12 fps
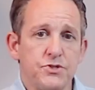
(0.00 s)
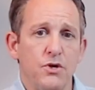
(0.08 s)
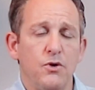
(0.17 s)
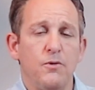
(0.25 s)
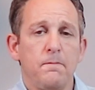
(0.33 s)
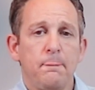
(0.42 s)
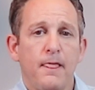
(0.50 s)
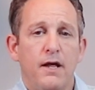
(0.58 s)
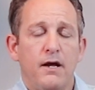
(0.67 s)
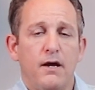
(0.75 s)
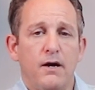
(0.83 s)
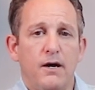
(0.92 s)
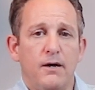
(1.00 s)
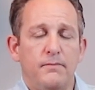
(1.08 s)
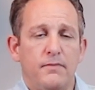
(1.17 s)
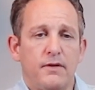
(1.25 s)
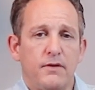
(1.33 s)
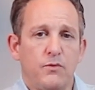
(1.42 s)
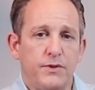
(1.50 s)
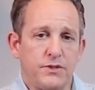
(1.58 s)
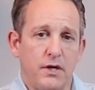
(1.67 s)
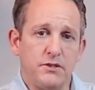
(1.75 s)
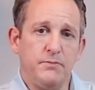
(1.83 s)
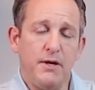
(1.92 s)
So we
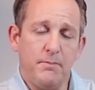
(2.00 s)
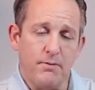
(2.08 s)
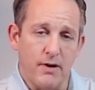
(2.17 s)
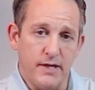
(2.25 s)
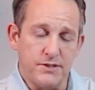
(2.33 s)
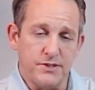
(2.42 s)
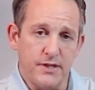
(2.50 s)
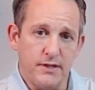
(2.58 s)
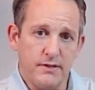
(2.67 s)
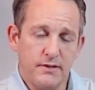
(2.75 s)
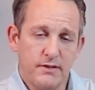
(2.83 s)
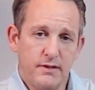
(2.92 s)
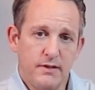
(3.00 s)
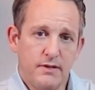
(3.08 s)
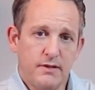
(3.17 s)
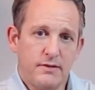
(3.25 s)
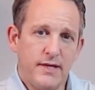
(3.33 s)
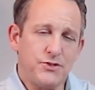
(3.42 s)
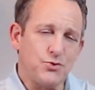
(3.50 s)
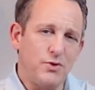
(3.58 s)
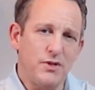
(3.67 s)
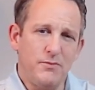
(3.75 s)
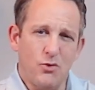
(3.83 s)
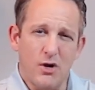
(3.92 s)
talked about pricing. That's
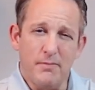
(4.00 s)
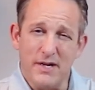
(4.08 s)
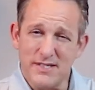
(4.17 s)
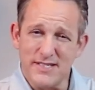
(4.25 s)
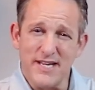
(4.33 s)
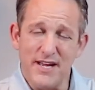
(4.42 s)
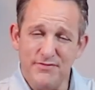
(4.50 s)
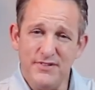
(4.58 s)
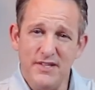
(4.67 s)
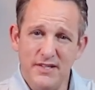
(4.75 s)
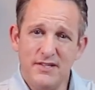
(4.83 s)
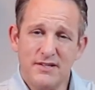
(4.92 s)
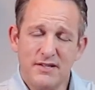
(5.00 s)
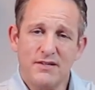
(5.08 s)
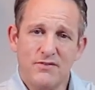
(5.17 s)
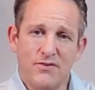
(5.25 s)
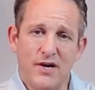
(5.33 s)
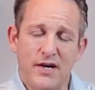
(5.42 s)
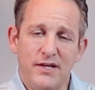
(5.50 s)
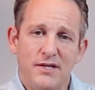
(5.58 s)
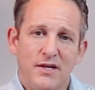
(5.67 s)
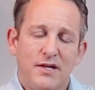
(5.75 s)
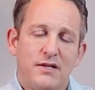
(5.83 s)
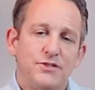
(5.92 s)
really more about safety,
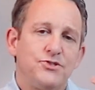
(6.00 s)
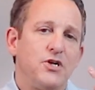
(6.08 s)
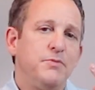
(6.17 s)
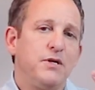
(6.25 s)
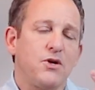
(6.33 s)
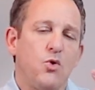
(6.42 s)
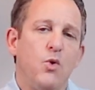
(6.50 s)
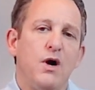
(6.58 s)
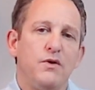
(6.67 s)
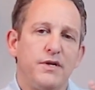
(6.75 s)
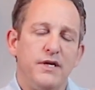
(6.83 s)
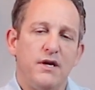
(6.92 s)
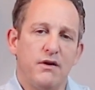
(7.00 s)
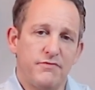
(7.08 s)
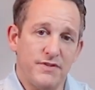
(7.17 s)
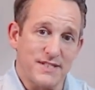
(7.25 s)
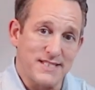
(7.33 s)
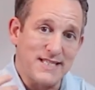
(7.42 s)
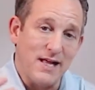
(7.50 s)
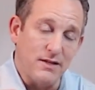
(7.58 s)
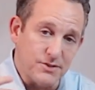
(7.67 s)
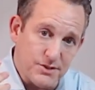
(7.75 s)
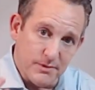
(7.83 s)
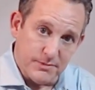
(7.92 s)
right? Let's talk about quality of the
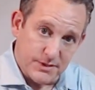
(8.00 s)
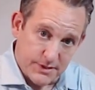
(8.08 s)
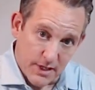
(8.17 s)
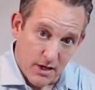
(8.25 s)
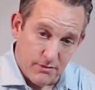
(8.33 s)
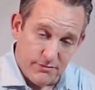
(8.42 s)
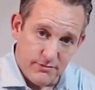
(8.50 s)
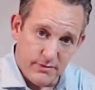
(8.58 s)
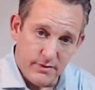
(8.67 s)
cells themselves.